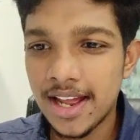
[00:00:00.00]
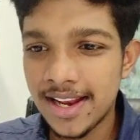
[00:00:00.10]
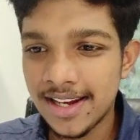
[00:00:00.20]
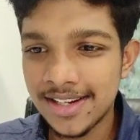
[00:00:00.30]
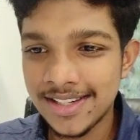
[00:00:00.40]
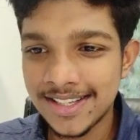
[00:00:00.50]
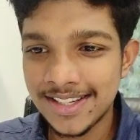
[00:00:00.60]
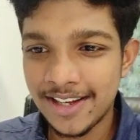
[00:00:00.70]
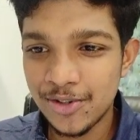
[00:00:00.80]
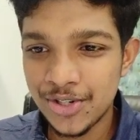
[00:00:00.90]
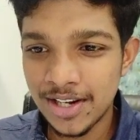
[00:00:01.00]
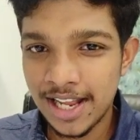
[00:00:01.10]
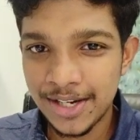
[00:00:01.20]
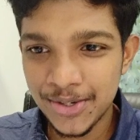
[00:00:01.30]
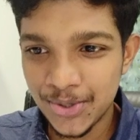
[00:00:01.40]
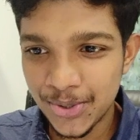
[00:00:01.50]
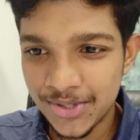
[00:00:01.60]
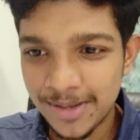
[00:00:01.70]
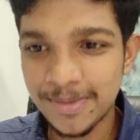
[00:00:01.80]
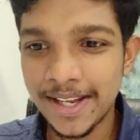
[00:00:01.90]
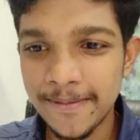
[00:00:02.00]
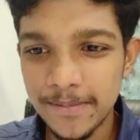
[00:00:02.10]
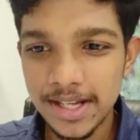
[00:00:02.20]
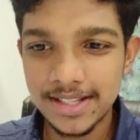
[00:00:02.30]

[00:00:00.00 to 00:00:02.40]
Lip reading: And I would like to show you something.